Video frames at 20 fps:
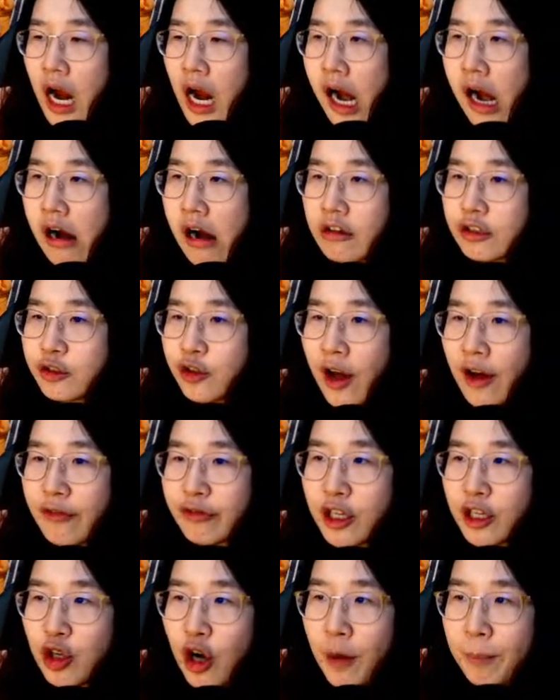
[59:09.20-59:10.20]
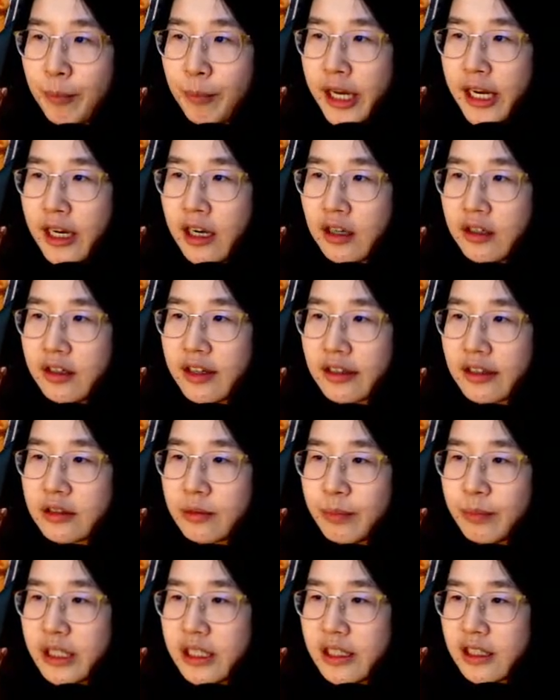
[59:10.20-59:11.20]
So after dropping this
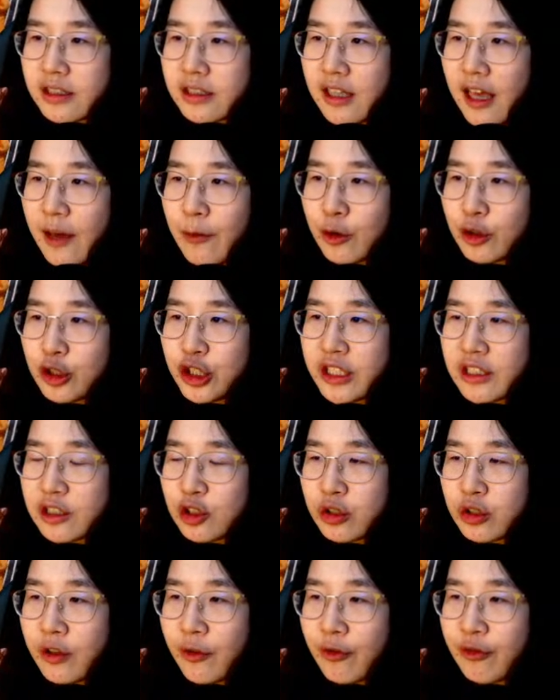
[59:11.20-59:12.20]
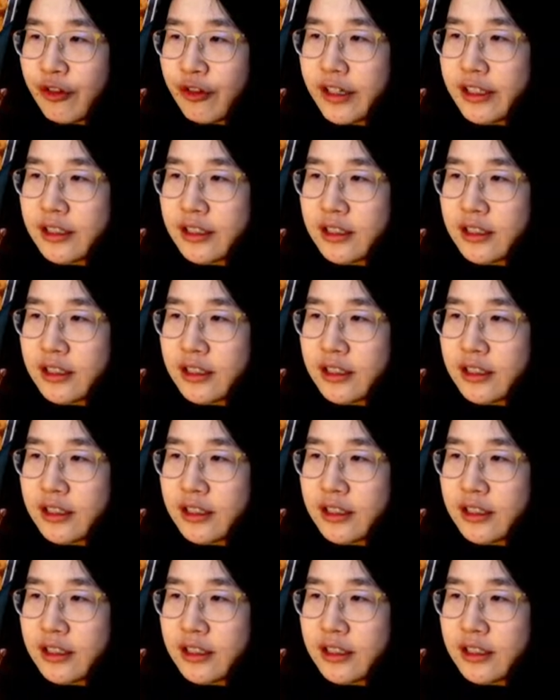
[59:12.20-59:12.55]
piece, I will change the face